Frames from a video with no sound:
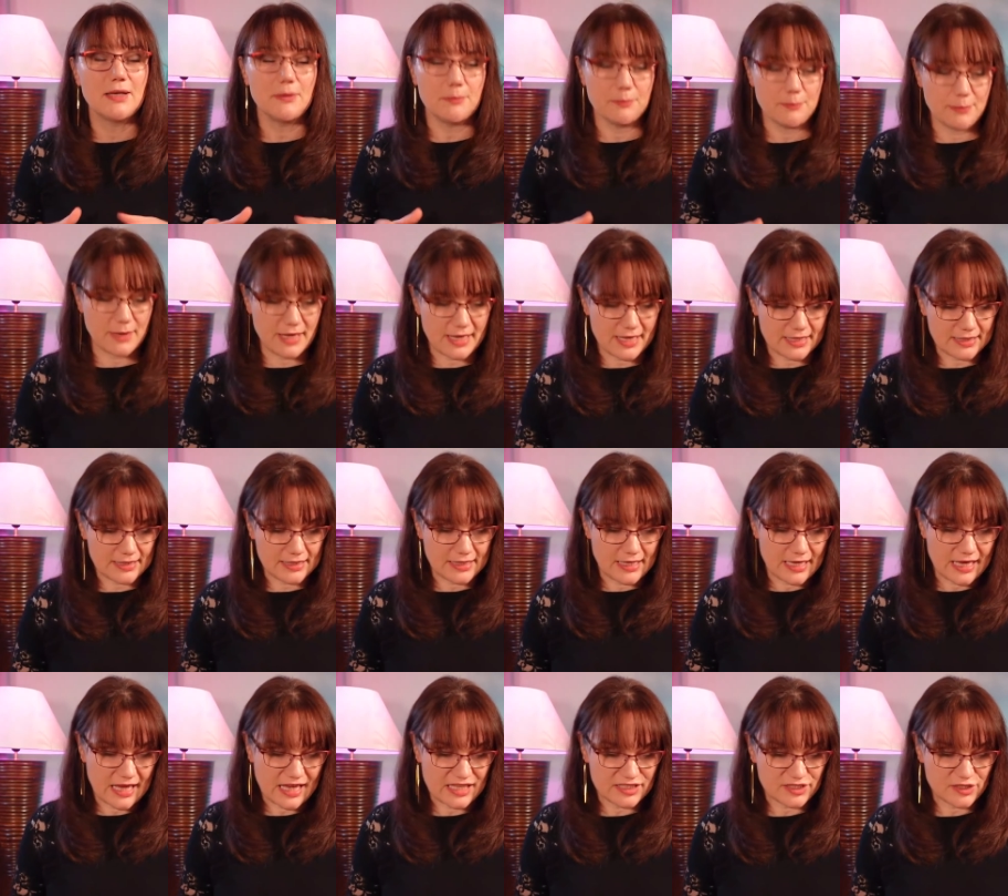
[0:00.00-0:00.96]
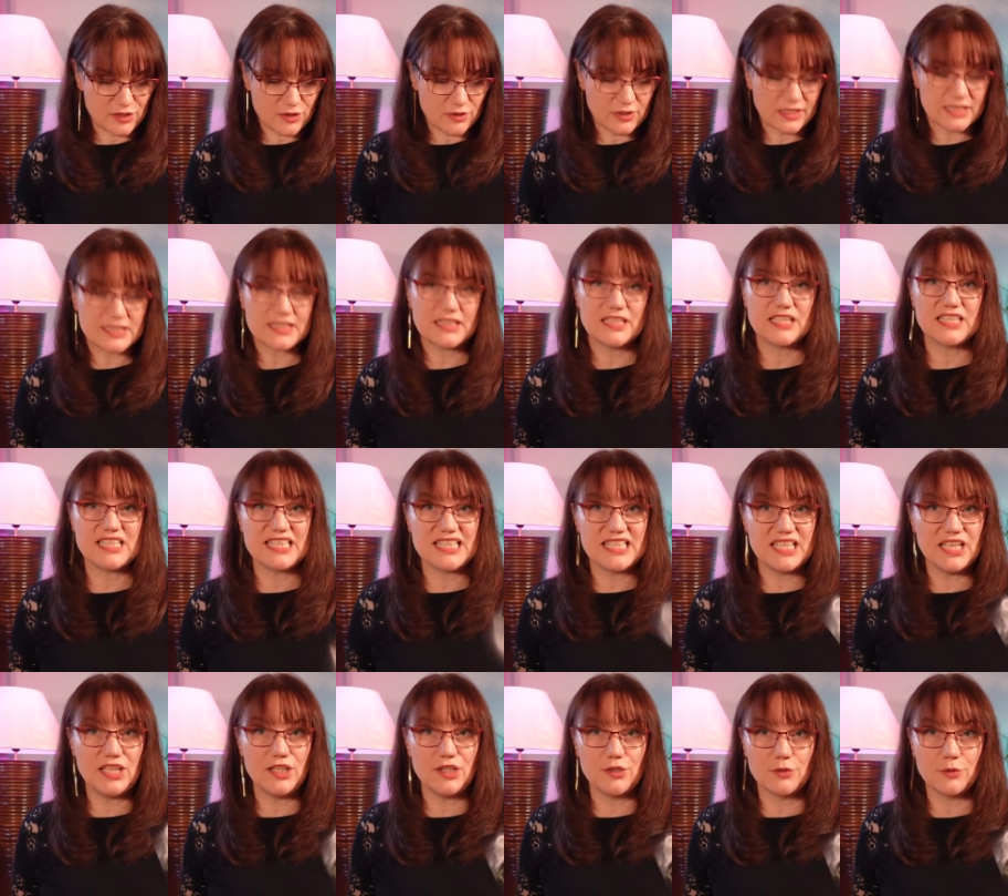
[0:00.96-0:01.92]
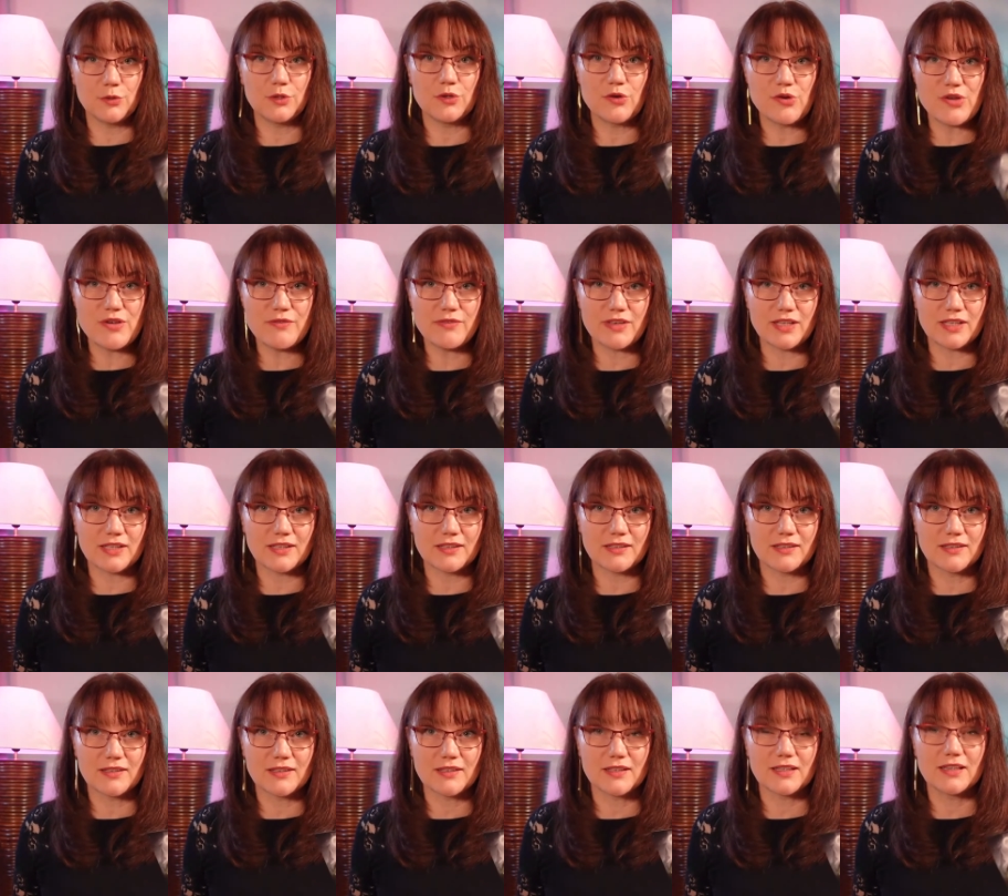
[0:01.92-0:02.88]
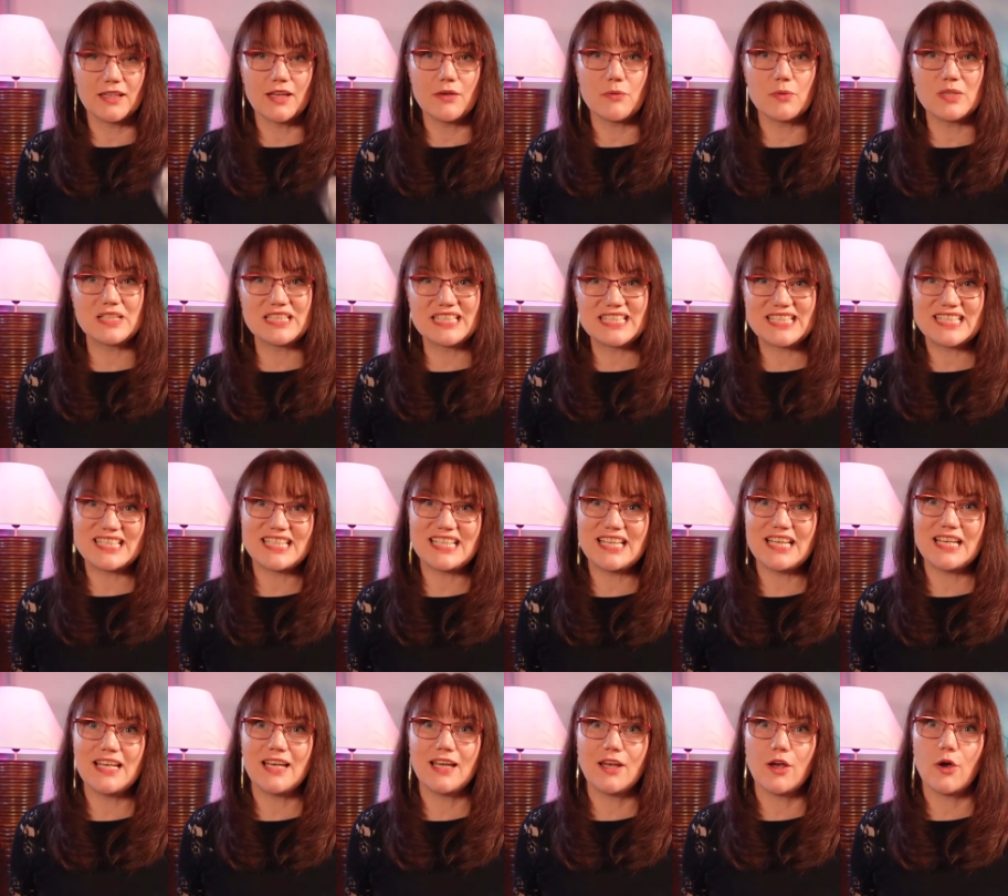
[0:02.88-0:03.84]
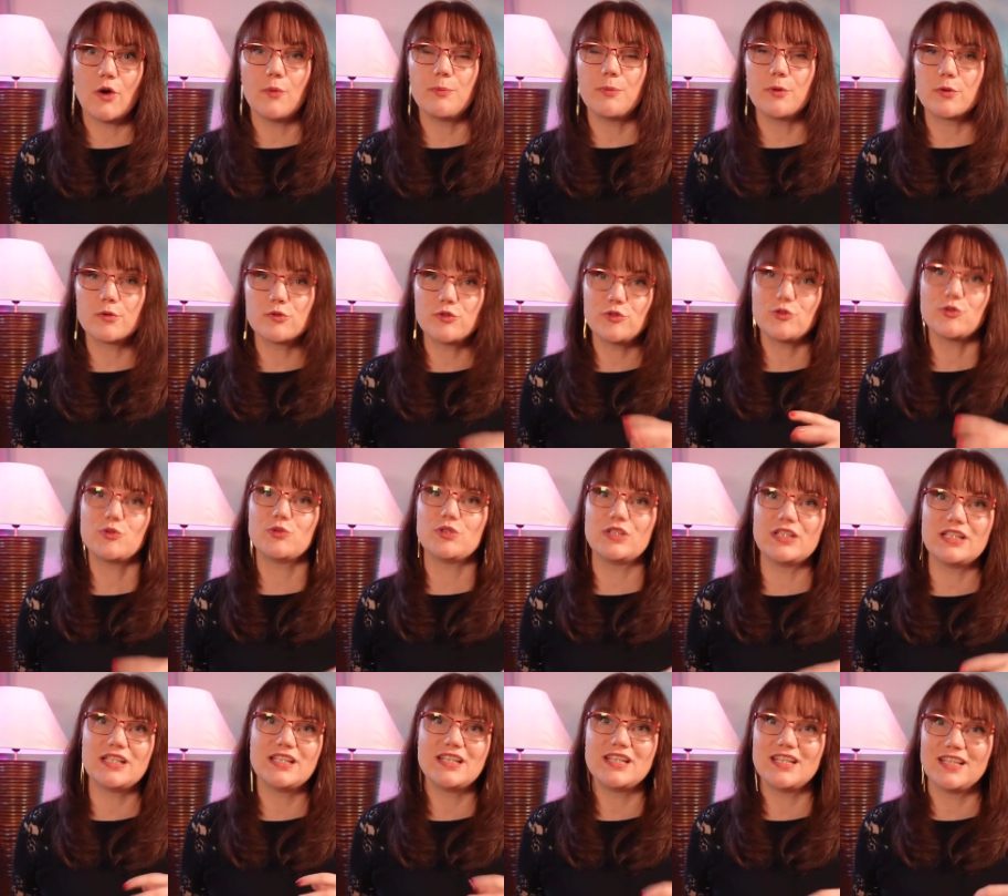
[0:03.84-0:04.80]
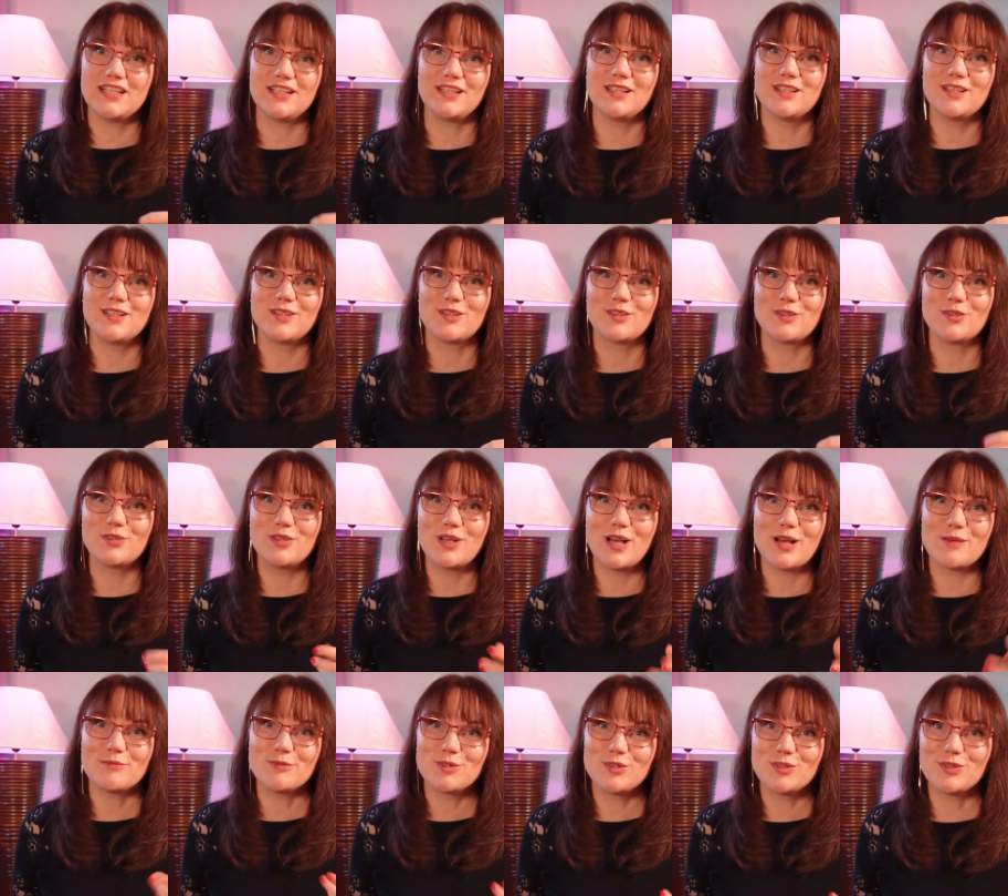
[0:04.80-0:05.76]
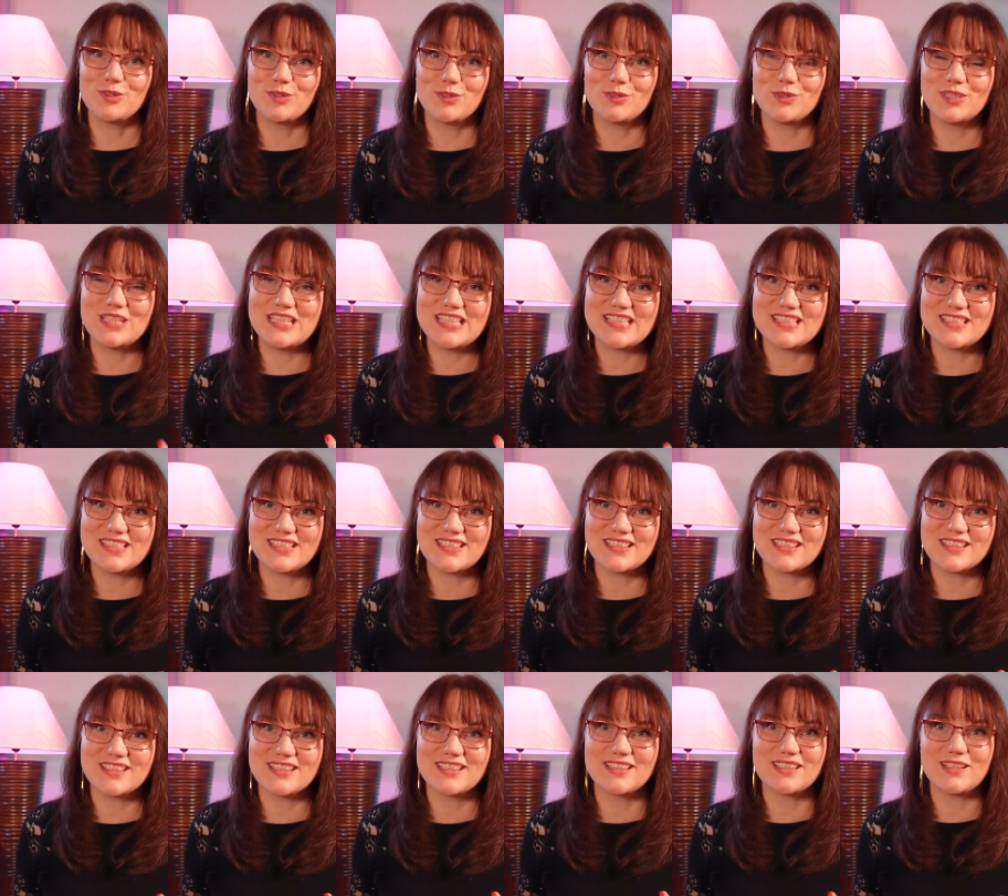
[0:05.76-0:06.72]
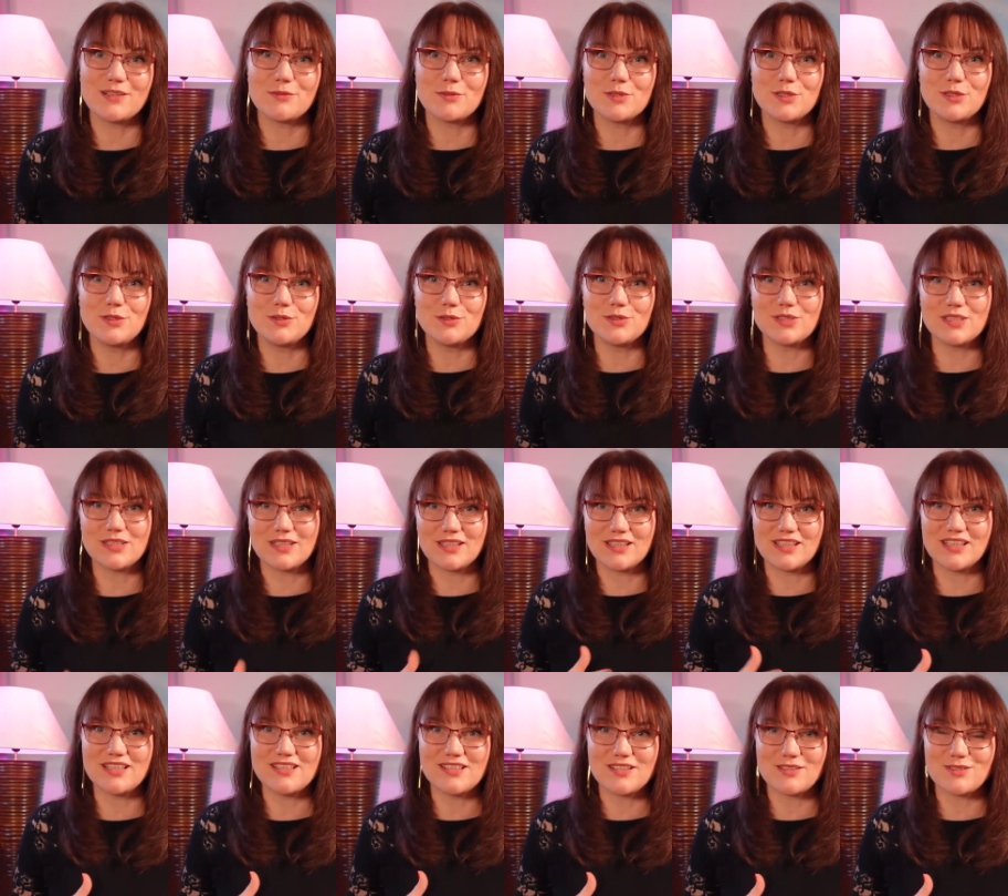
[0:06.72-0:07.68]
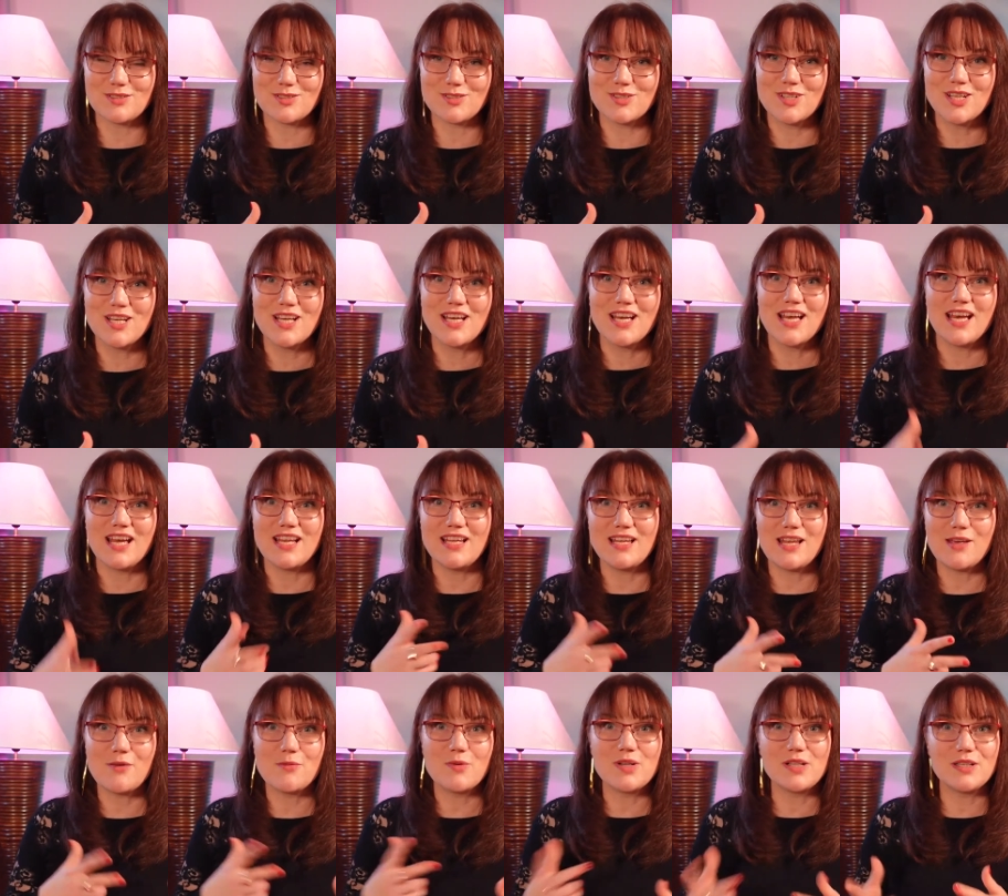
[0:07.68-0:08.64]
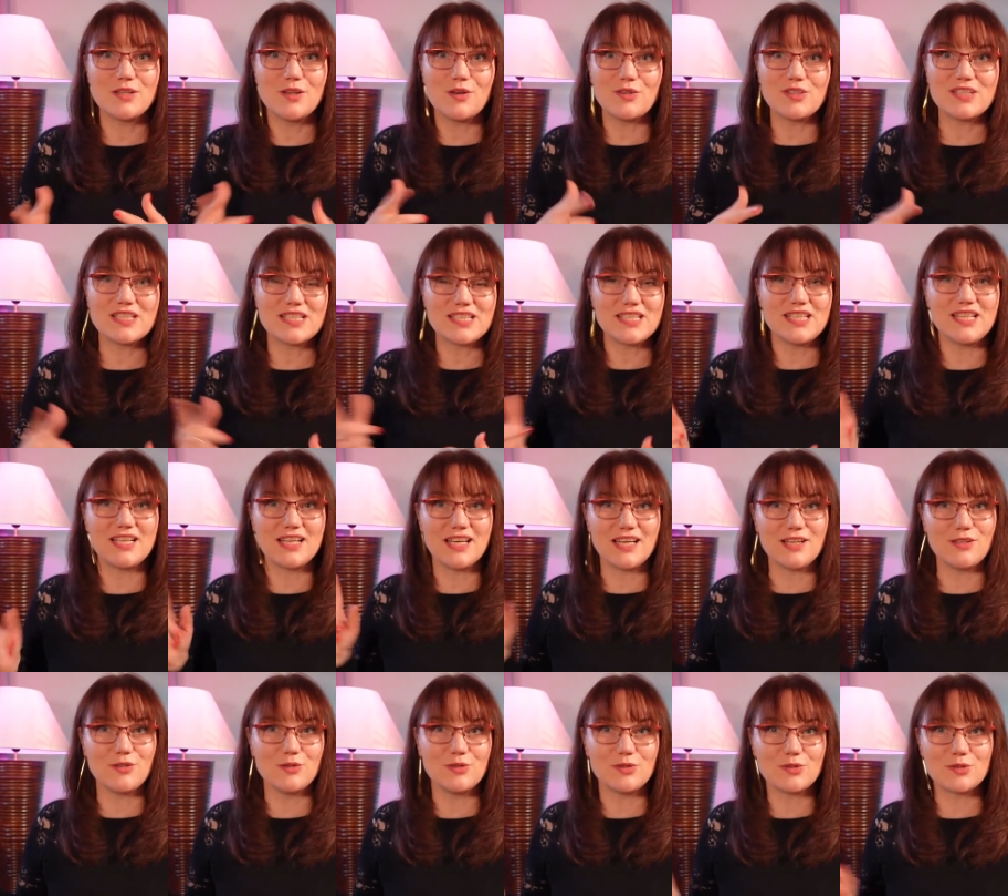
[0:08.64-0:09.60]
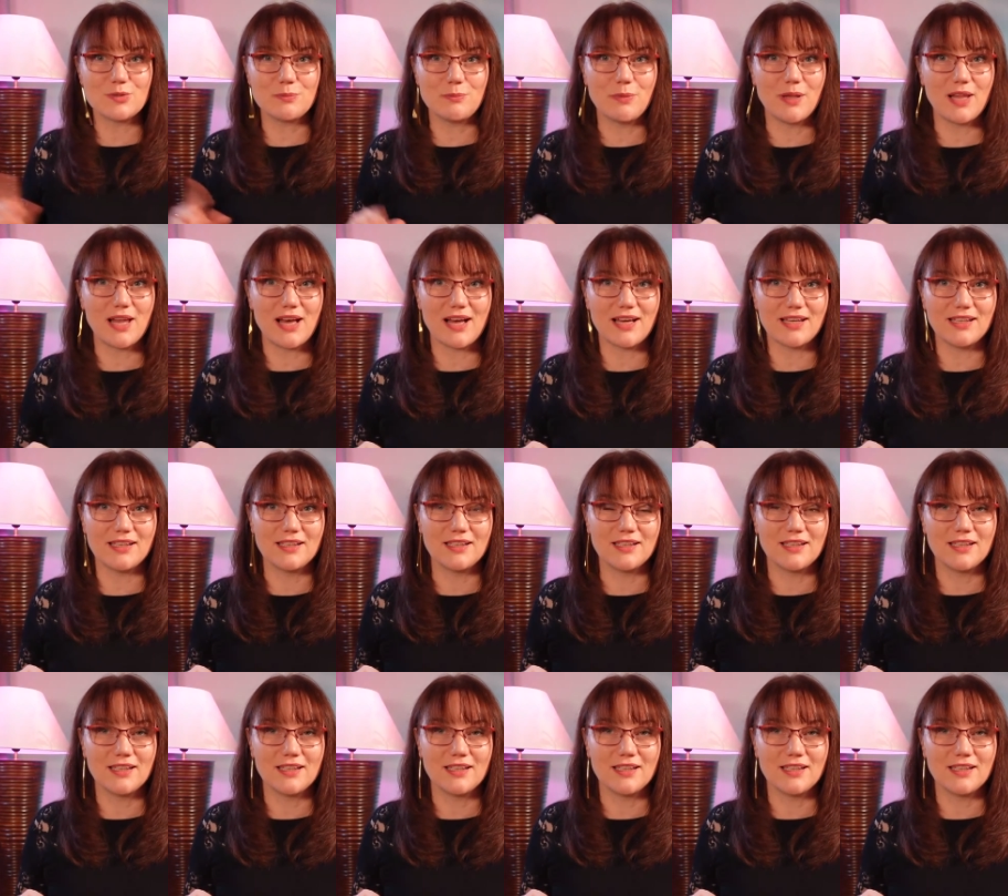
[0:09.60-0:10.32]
But as long as they see you grieving, they will see opportunity to come to you easier, and they will use it against you, and they will not seek a new supply.